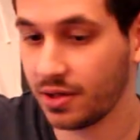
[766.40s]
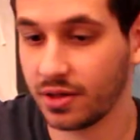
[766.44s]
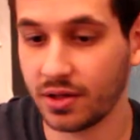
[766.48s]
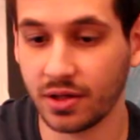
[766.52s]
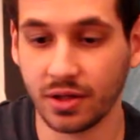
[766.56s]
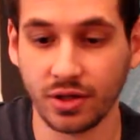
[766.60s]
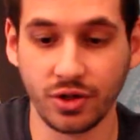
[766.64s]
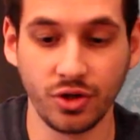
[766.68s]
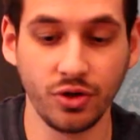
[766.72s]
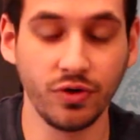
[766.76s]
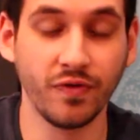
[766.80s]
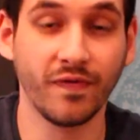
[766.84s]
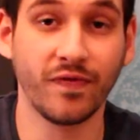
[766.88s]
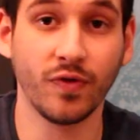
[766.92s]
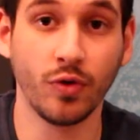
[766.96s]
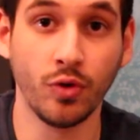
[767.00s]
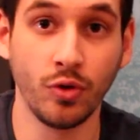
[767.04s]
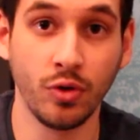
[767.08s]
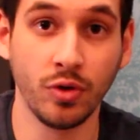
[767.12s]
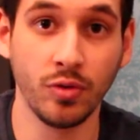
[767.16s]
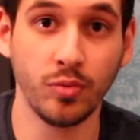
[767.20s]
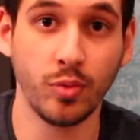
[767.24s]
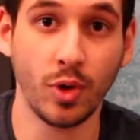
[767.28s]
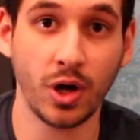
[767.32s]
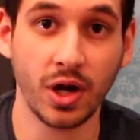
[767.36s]
So you've
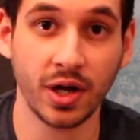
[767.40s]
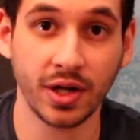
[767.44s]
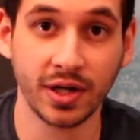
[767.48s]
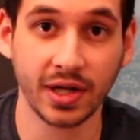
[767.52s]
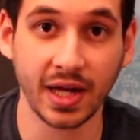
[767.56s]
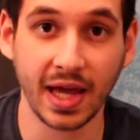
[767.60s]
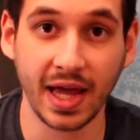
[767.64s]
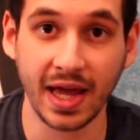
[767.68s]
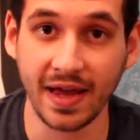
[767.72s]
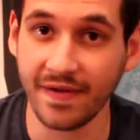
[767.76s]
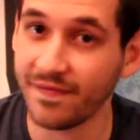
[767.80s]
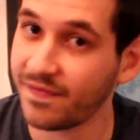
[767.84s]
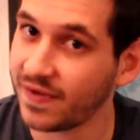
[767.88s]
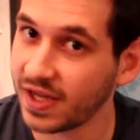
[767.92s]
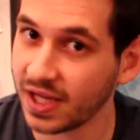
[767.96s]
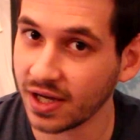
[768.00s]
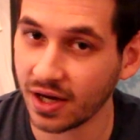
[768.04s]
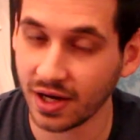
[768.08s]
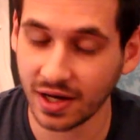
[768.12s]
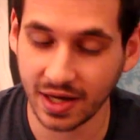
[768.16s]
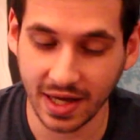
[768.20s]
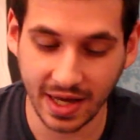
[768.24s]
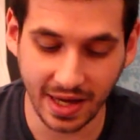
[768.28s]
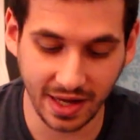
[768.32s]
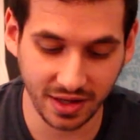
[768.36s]
all won a
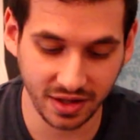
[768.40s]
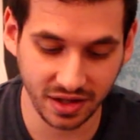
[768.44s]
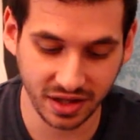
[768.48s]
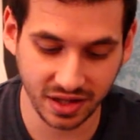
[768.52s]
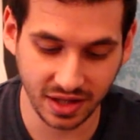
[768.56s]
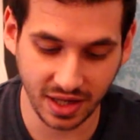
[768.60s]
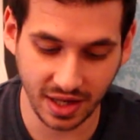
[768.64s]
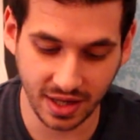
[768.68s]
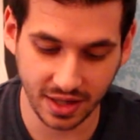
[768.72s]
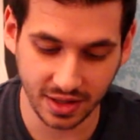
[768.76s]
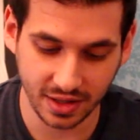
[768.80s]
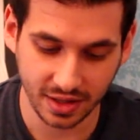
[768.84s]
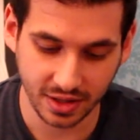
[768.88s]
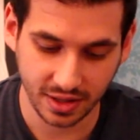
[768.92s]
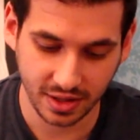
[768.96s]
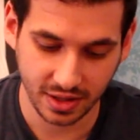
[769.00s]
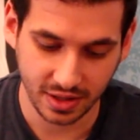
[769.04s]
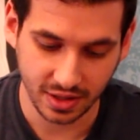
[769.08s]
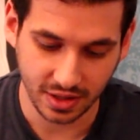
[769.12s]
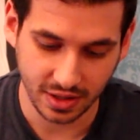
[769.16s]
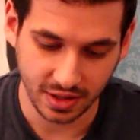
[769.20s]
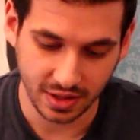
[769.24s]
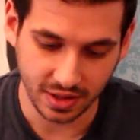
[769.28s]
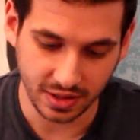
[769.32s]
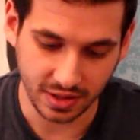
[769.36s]
VR headset.
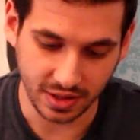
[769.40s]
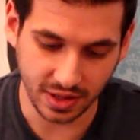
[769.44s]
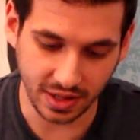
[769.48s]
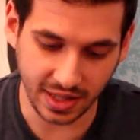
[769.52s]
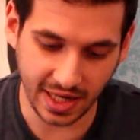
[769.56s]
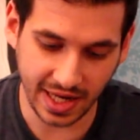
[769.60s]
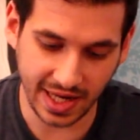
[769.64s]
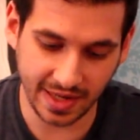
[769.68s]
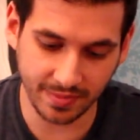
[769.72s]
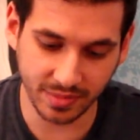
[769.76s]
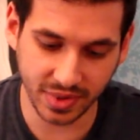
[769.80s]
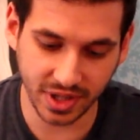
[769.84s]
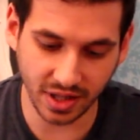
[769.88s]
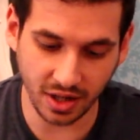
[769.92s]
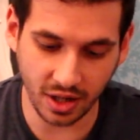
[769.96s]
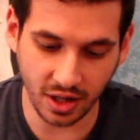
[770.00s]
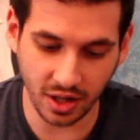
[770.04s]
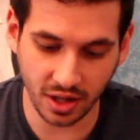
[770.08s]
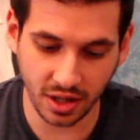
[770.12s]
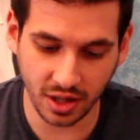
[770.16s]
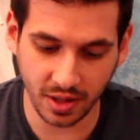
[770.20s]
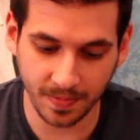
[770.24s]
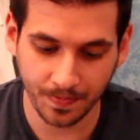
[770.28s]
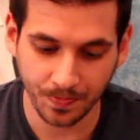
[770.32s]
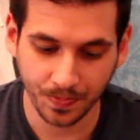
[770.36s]
The names
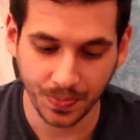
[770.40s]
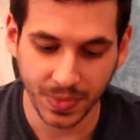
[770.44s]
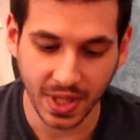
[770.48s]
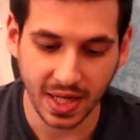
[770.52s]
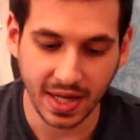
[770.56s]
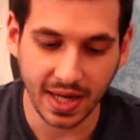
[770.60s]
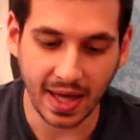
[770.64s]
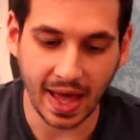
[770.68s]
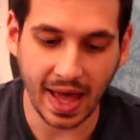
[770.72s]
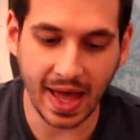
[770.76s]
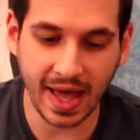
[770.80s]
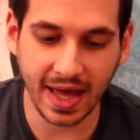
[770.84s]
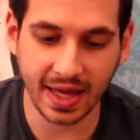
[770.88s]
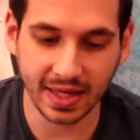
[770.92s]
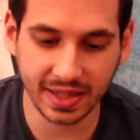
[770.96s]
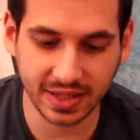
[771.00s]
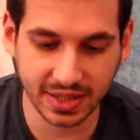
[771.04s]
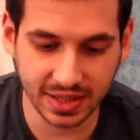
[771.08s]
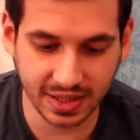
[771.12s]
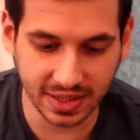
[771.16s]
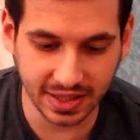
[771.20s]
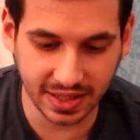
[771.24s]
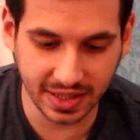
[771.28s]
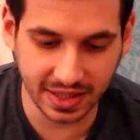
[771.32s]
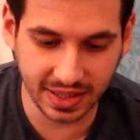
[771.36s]
are
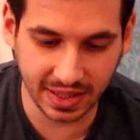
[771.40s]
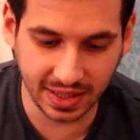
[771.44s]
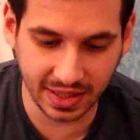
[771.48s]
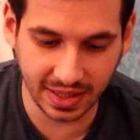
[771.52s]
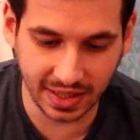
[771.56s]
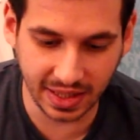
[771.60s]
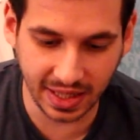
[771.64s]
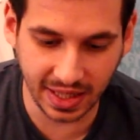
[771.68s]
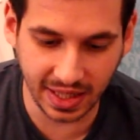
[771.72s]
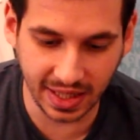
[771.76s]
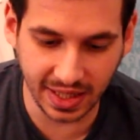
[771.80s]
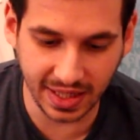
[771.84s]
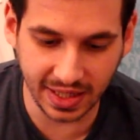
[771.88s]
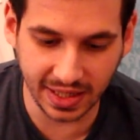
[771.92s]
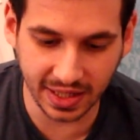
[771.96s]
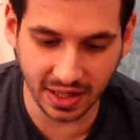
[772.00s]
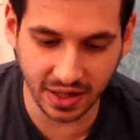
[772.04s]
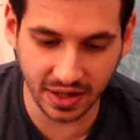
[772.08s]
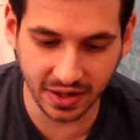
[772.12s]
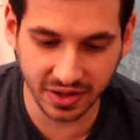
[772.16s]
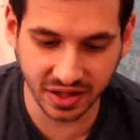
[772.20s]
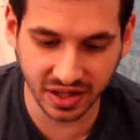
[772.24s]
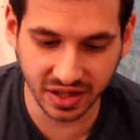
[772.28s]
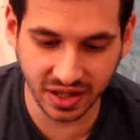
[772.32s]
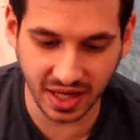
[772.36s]
at
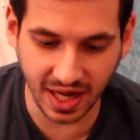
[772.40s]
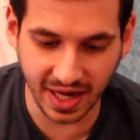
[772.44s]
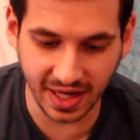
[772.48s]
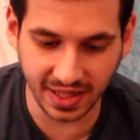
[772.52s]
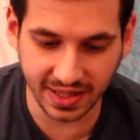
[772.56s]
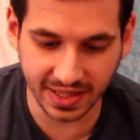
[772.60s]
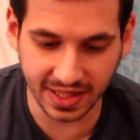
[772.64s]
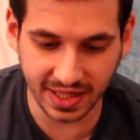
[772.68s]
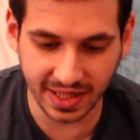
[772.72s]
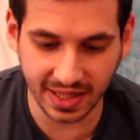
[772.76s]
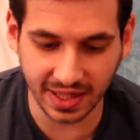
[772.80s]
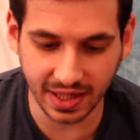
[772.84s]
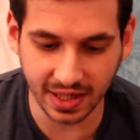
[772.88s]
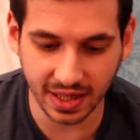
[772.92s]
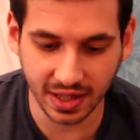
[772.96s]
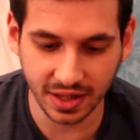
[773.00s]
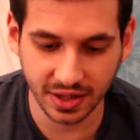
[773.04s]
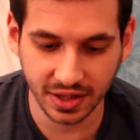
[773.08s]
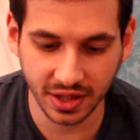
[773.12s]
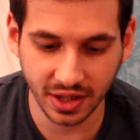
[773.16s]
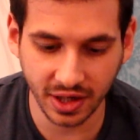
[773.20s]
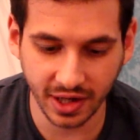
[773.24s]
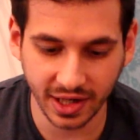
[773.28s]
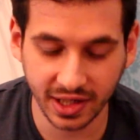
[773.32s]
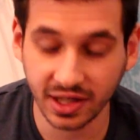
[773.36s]
Keela Sati
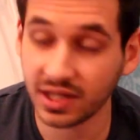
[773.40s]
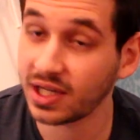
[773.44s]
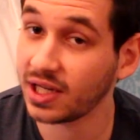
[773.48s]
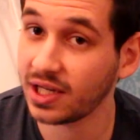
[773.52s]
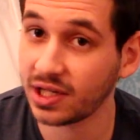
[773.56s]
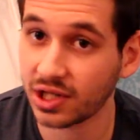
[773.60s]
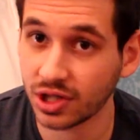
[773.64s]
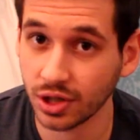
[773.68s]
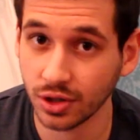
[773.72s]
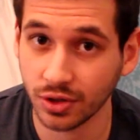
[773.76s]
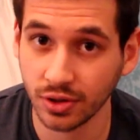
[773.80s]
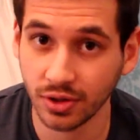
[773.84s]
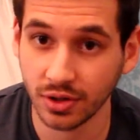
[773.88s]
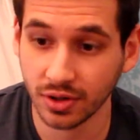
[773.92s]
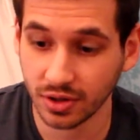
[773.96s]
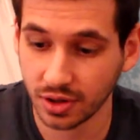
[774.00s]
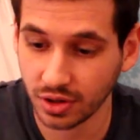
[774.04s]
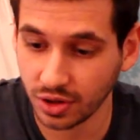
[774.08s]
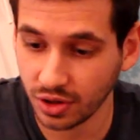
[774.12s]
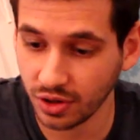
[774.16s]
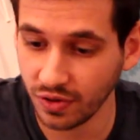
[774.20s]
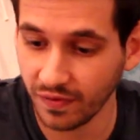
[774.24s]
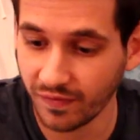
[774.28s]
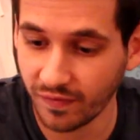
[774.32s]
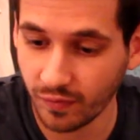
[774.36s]
92,
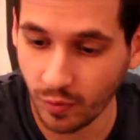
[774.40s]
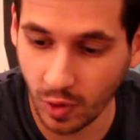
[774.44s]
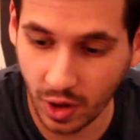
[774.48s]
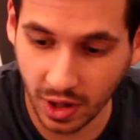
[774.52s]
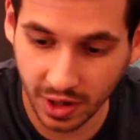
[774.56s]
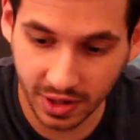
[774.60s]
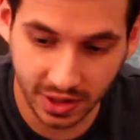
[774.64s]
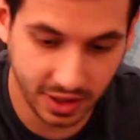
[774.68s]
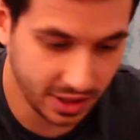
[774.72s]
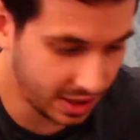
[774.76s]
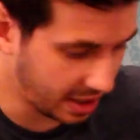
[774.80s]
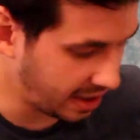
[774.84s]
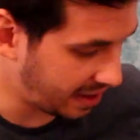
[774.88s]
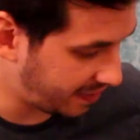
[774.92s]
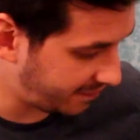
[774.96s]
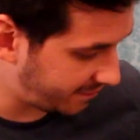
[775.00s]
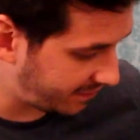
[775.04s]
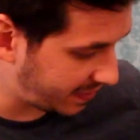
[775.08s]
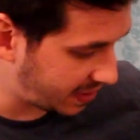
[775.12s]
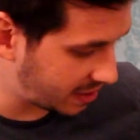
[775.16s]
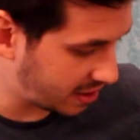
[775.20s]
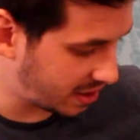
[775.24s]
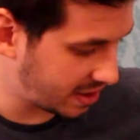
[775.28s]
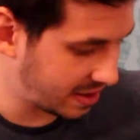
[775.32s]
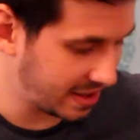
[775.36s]
you've won a
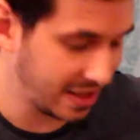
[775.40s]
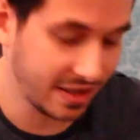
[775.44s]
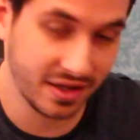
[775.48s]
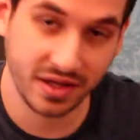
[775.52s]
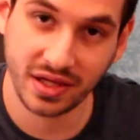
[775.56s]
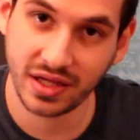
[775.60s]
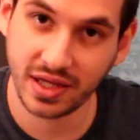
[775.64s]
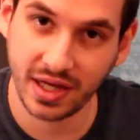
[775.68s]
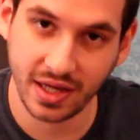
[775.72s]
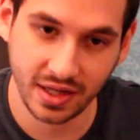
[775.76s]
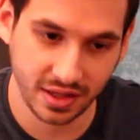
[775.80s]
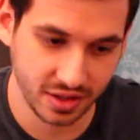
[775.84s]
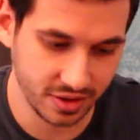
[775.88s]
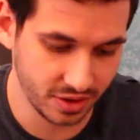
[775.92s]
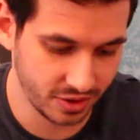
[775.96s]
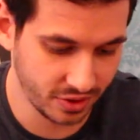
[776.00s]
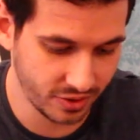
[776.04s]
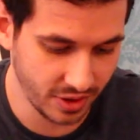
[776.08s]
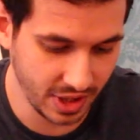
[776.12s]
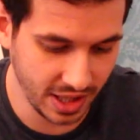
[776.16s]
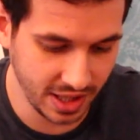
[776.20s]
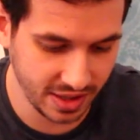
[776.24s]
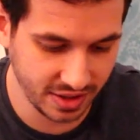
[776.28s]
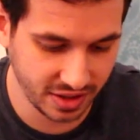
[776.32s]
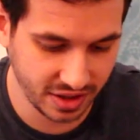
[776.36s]
VR headset,
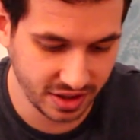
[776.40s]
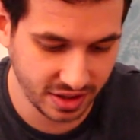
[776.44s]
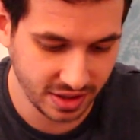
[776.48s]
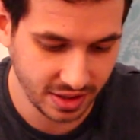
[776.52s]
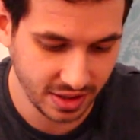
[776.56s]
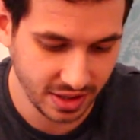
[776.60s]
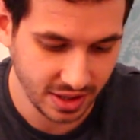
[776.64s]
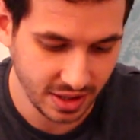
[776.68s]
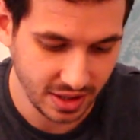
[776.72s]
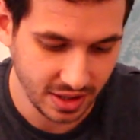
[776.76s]
congrats.